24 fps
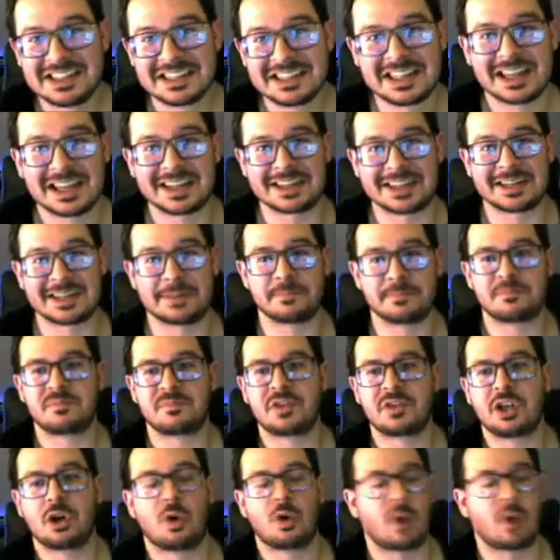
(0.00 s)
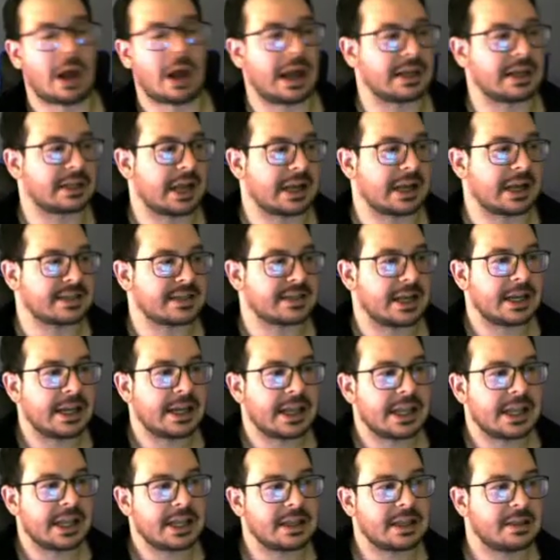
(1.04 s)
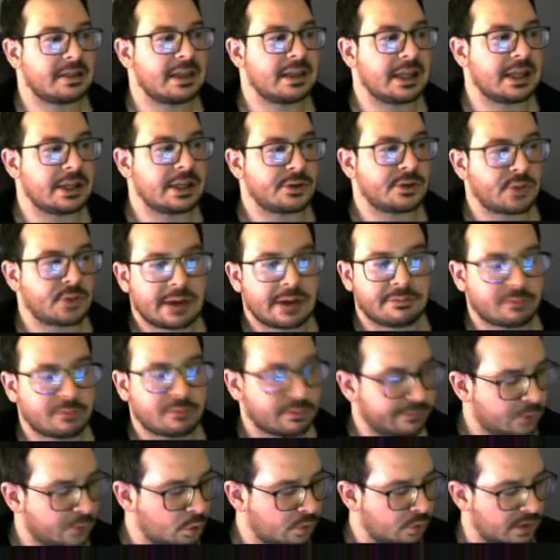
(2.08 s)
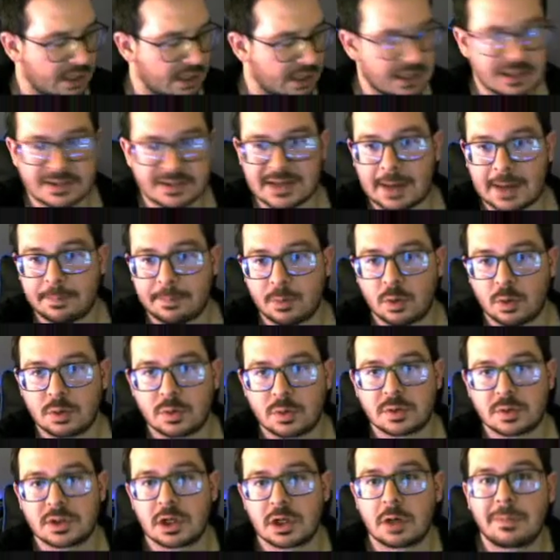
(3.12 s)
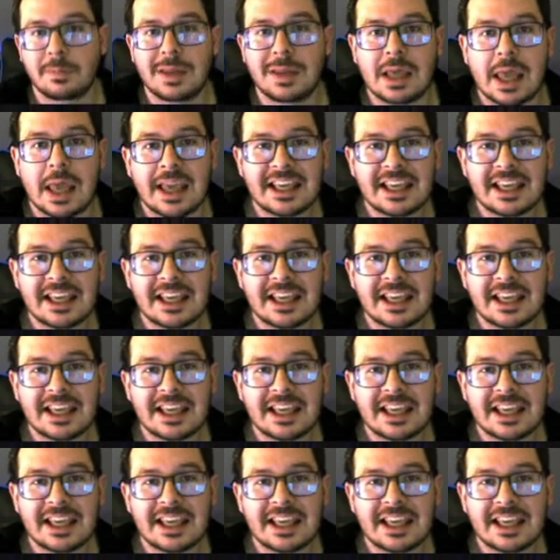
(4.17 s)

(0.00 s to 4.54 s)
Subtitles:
I said in the draft review that Zapdos was going to be a